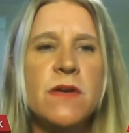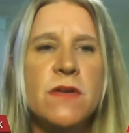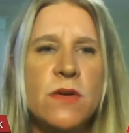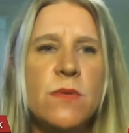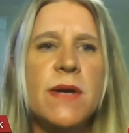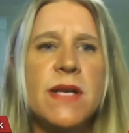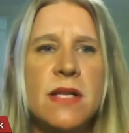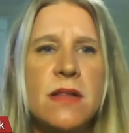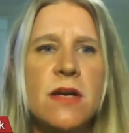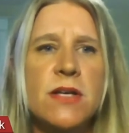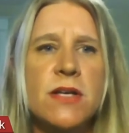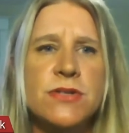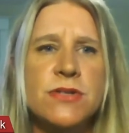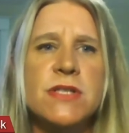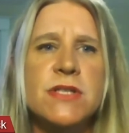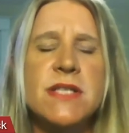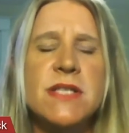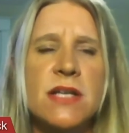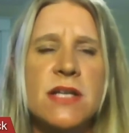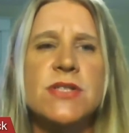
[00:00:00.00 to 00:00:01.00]
quite a larger
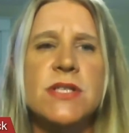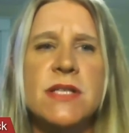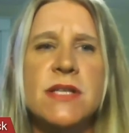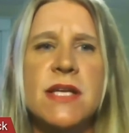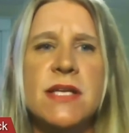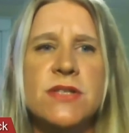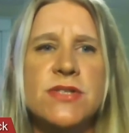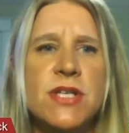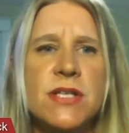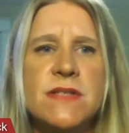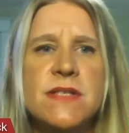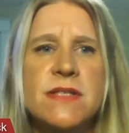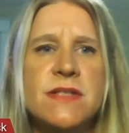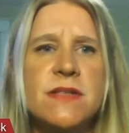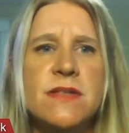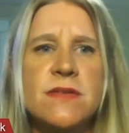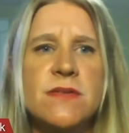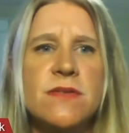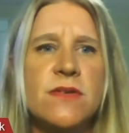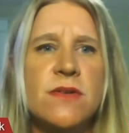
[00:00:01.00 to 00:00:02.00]
discussion than
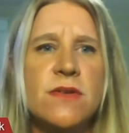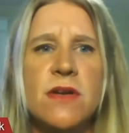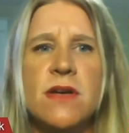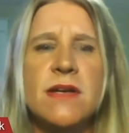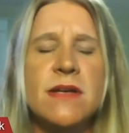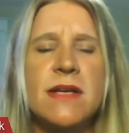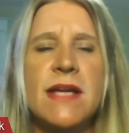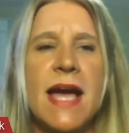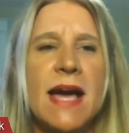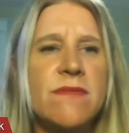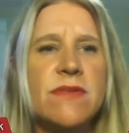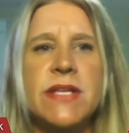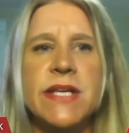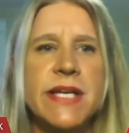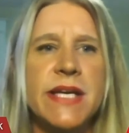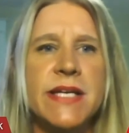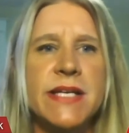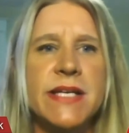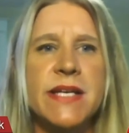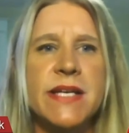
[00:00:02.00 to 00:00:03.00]
just
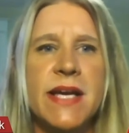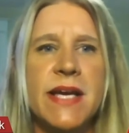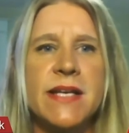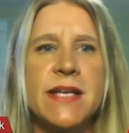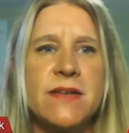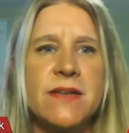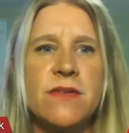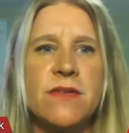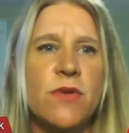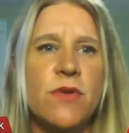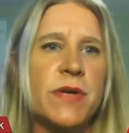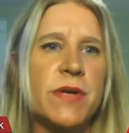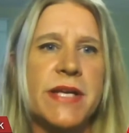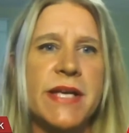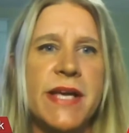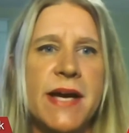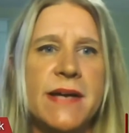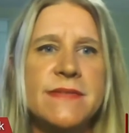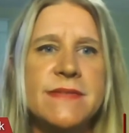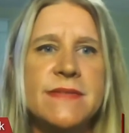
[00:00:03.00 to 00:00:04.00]
gaveling in and voting
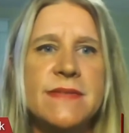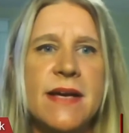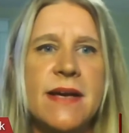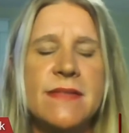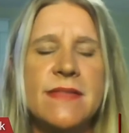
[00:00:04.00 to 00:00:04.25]
yes.